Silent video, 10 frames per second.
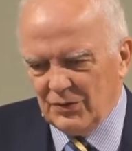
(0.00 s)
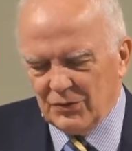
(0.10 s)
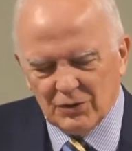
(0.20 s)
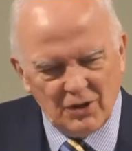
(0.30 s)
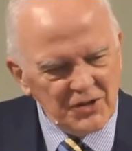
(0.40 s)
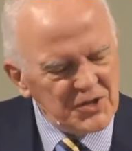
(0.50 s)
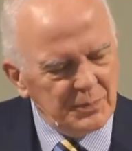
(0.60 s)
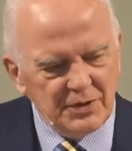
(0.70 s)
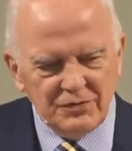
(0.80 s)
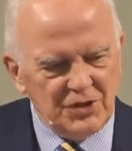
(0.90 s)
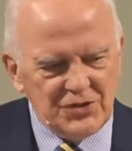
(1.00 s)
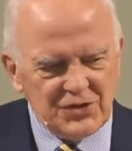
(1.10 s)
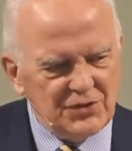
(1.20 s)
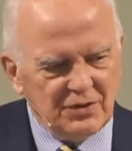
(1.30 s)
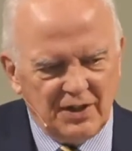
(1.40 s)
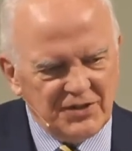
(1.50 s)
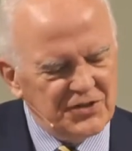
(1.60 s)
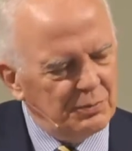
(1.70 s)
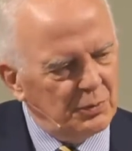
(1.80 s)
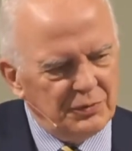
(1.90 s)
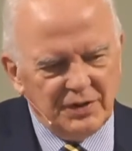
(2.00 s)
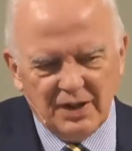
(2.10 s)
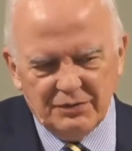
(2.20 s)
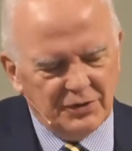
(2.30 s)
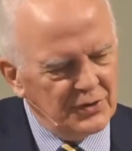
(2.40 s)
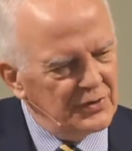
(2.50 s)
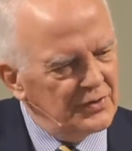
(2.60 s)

the gospel of Jesus Christ will never